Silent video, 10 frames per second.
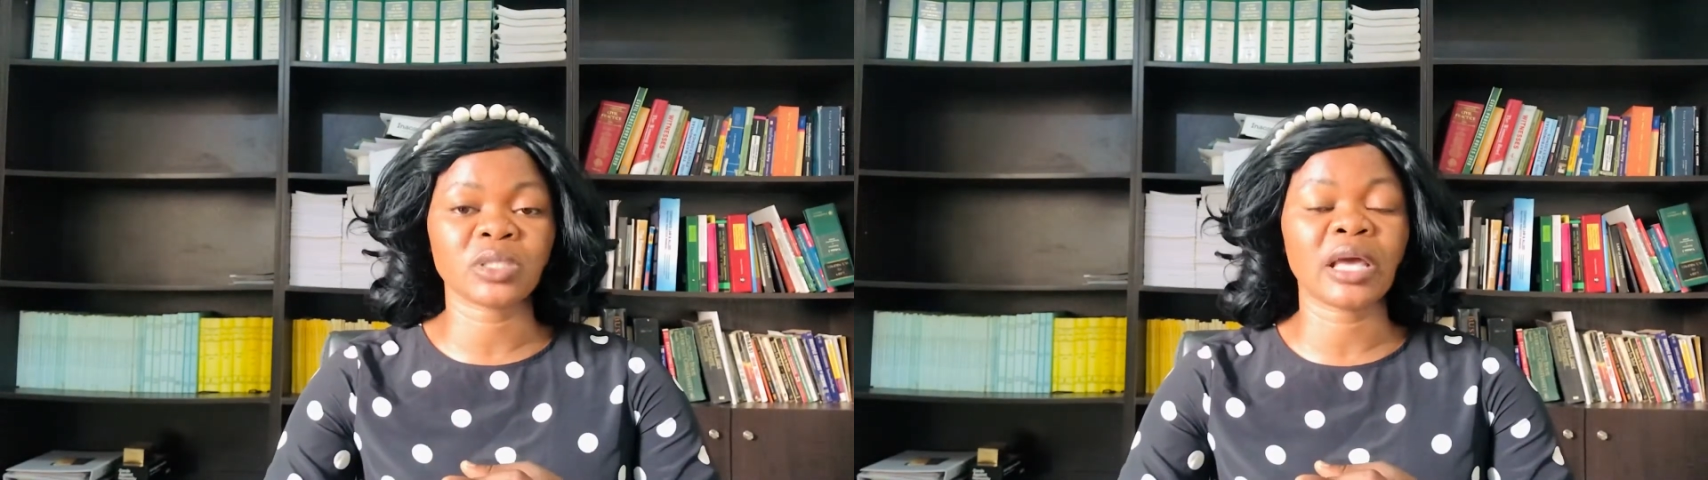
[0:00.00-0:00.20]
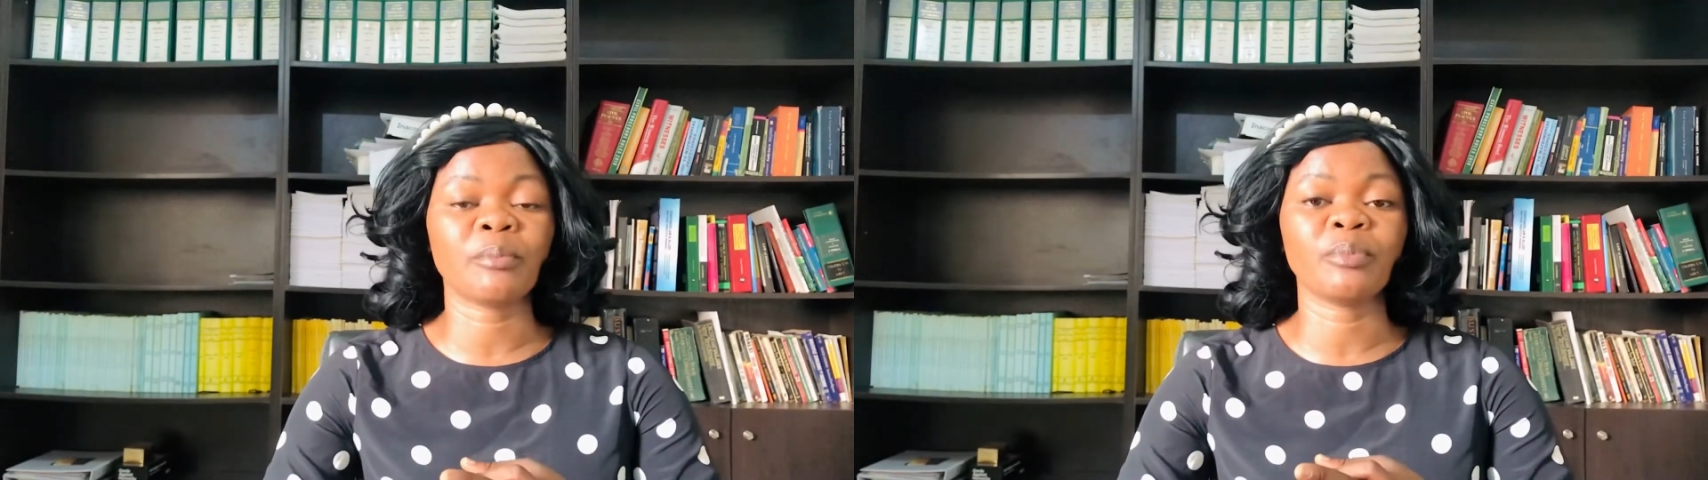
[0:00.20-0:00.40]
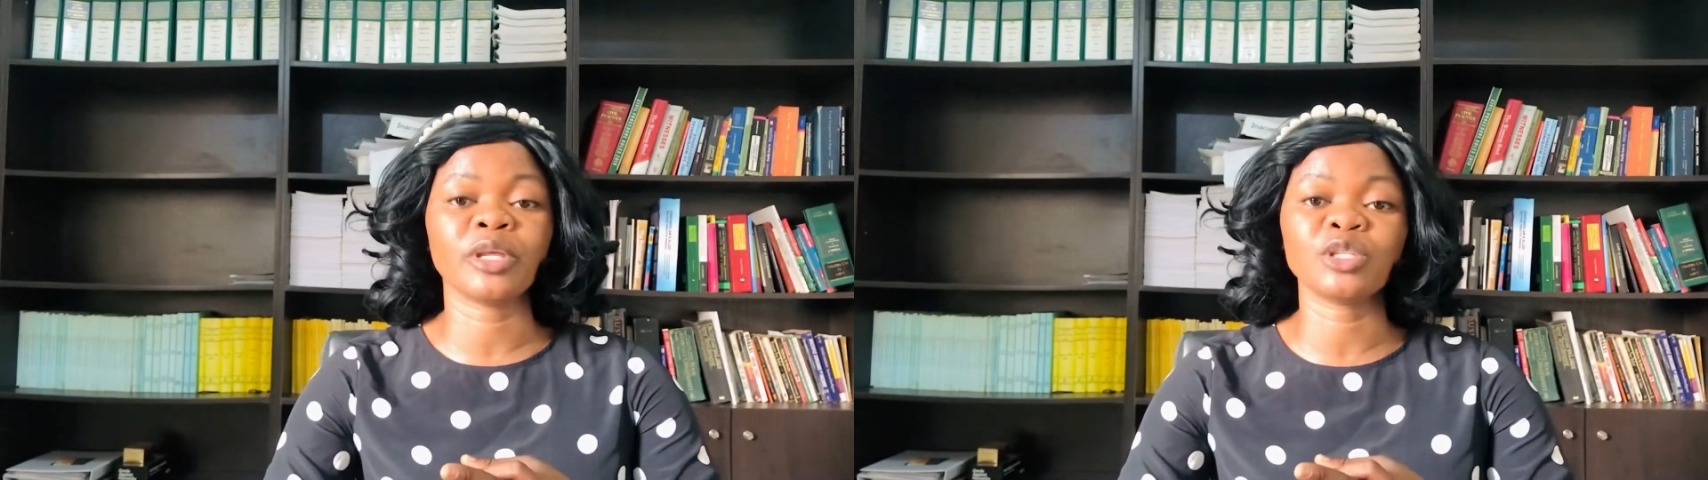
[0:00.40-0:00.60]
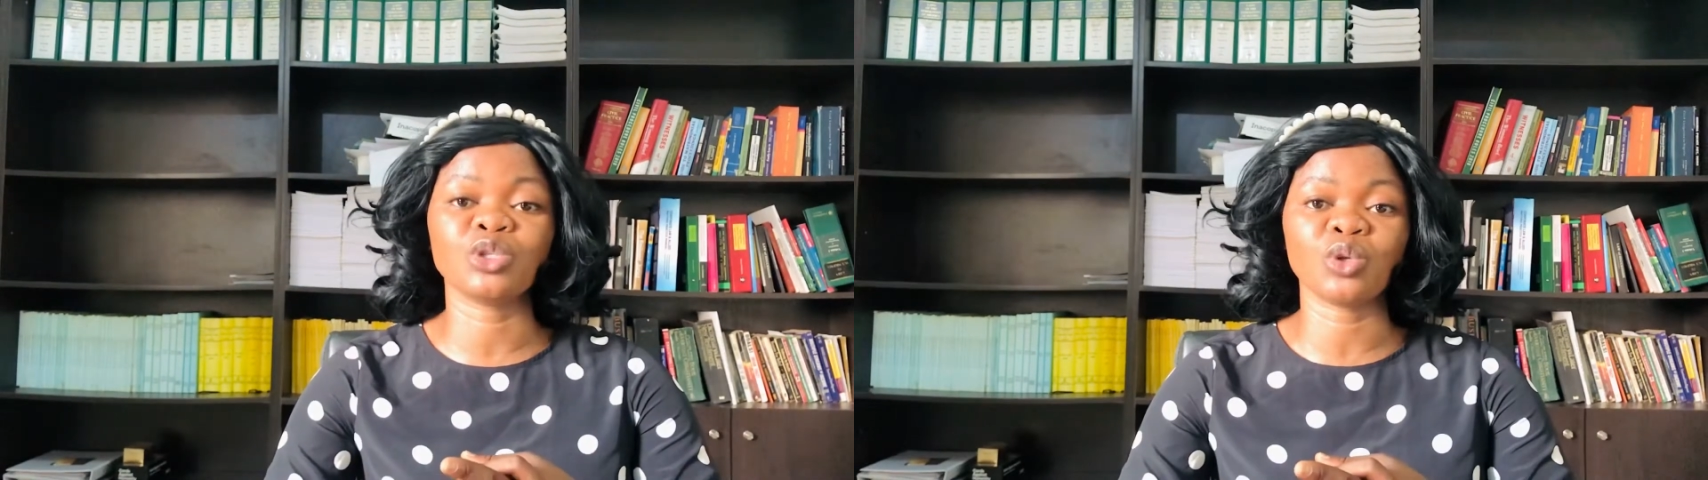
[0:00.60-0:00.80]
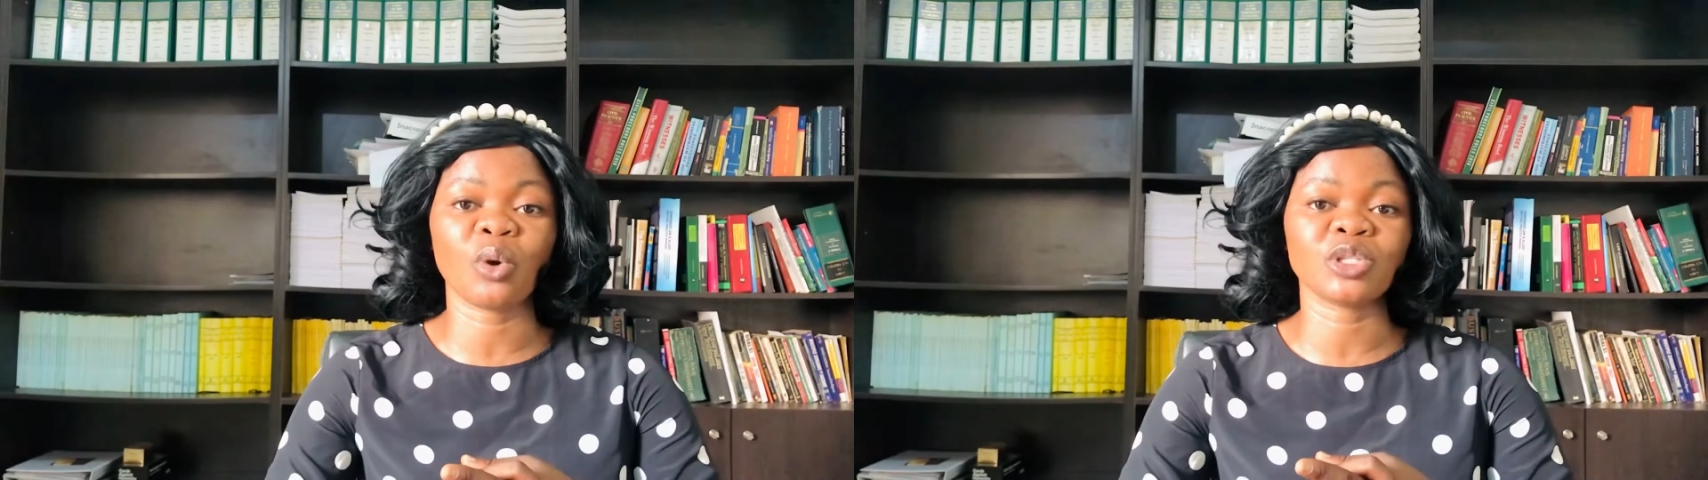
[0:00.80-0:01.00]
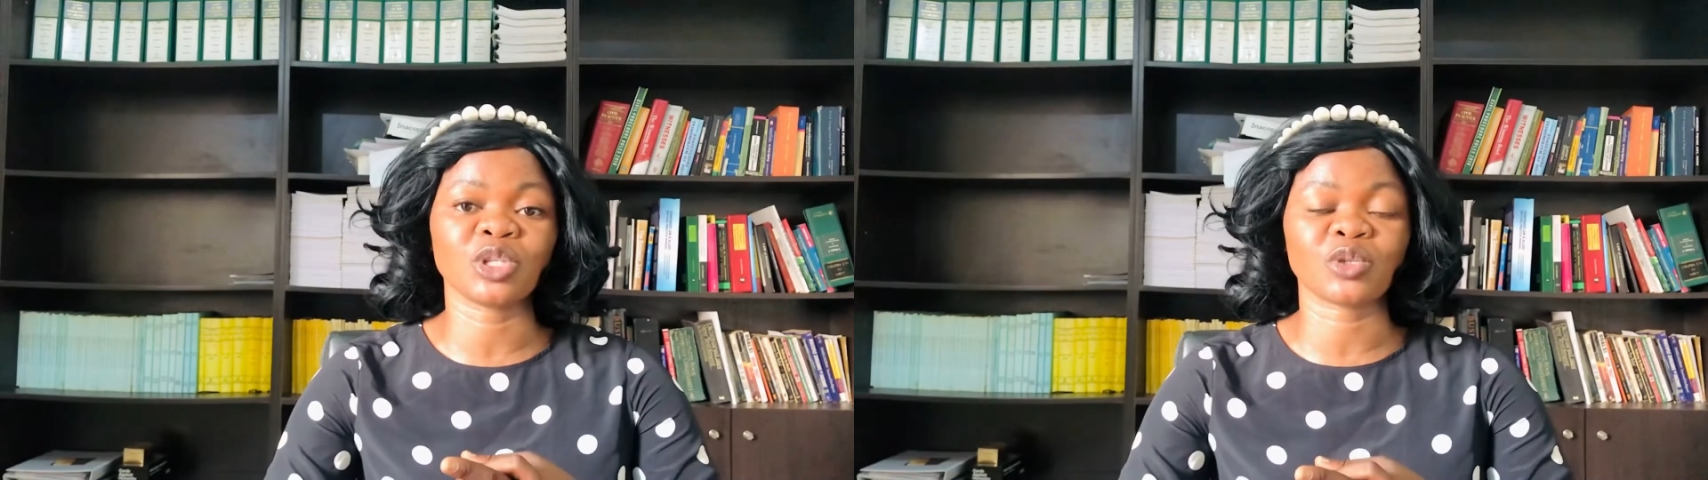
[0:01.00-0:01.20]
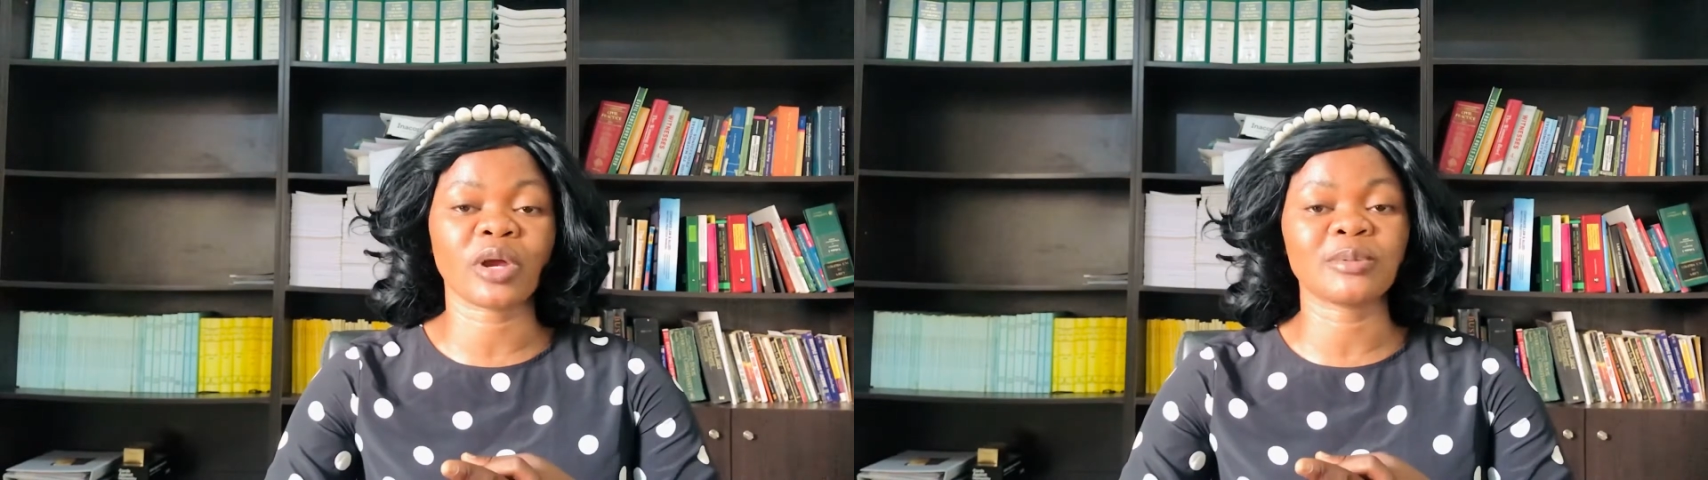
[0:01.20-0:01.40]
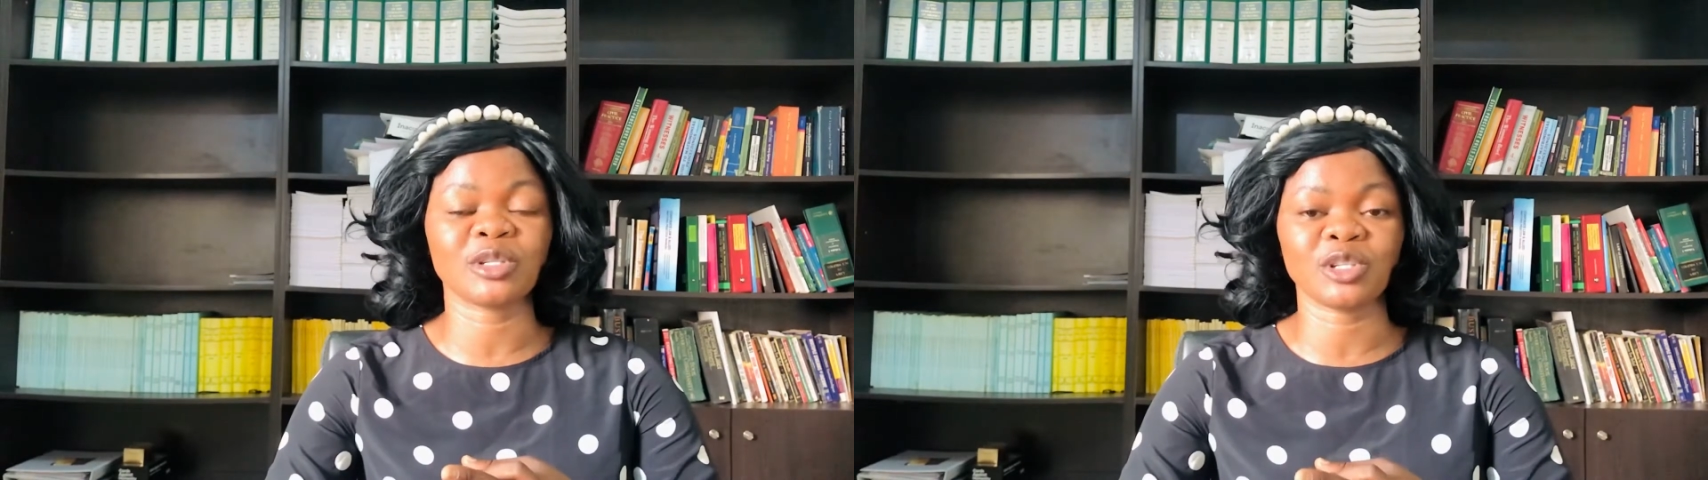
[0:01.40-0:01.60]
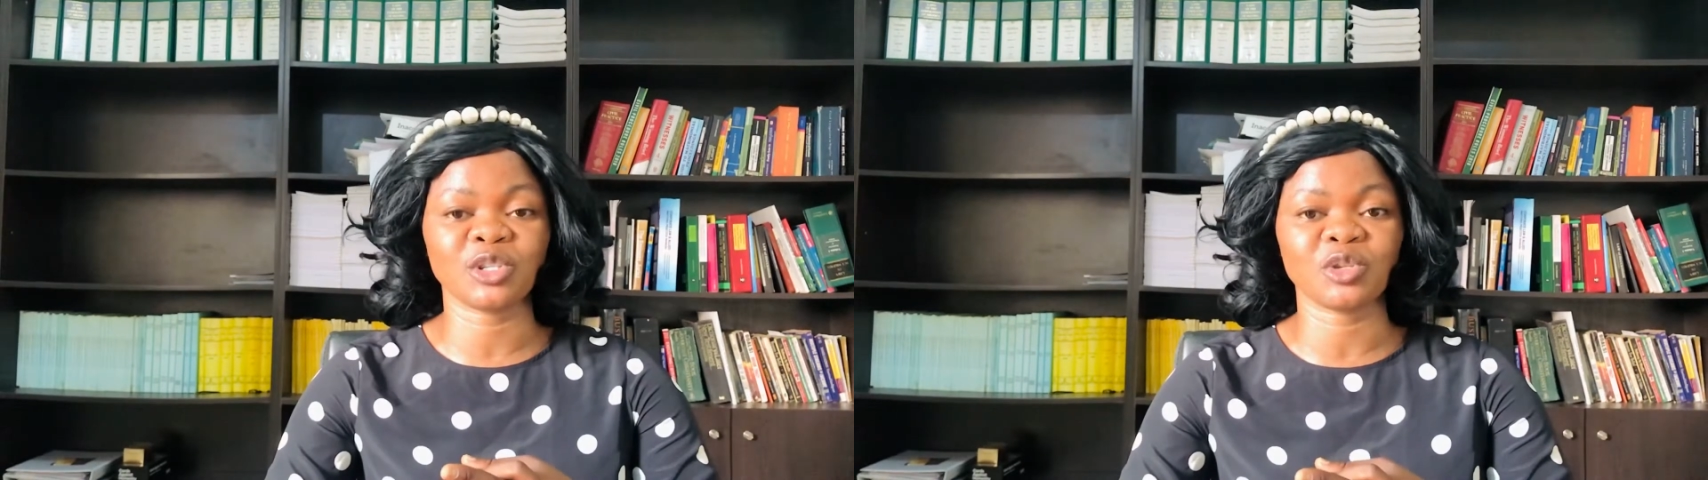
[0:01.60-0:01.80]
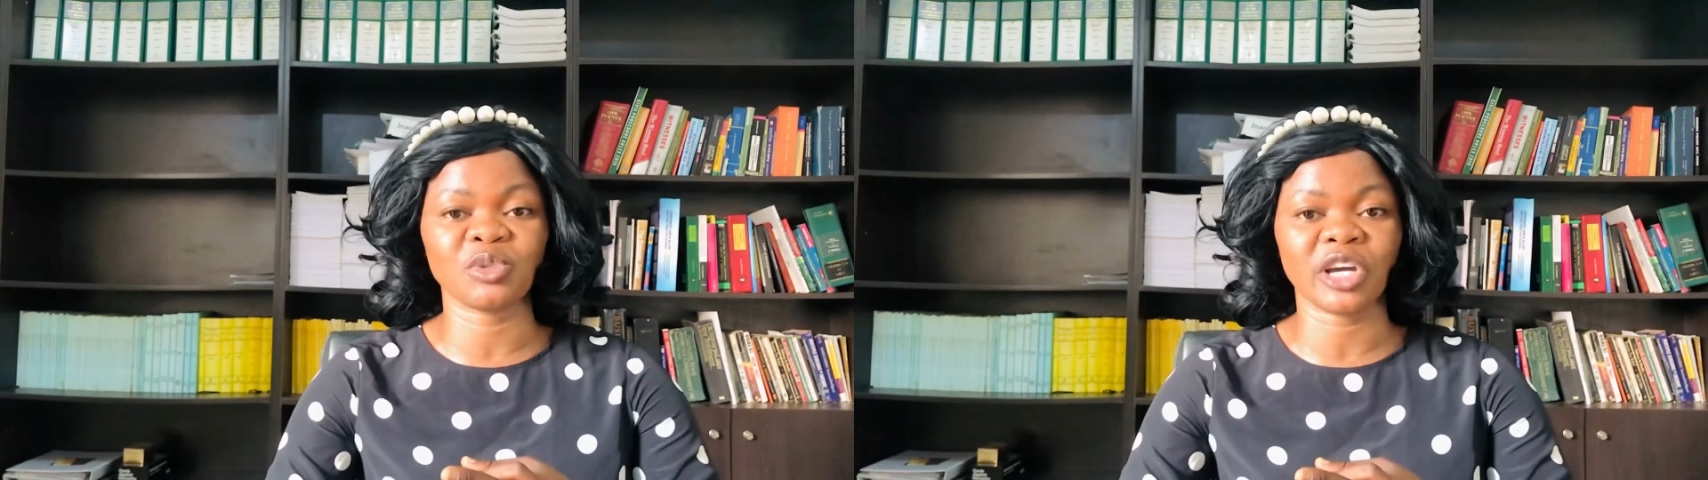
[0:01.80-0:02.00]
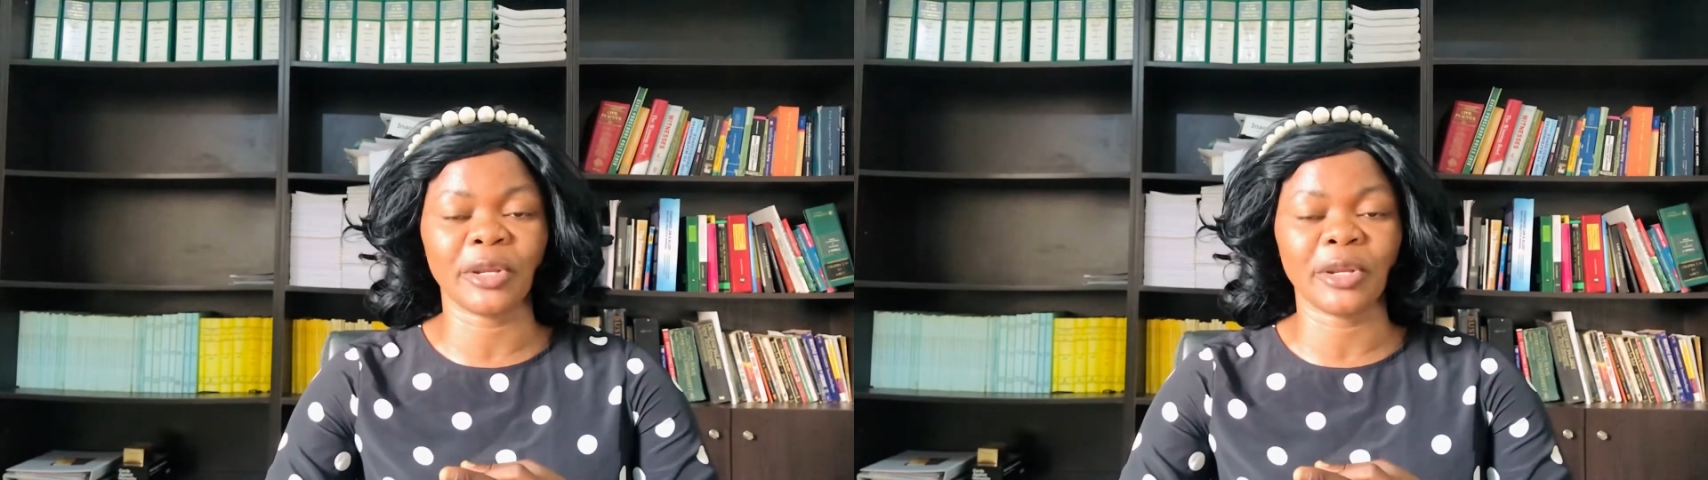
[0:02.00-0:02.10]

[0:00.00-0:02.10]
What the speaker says: please do what subscribe to this YouTube channel.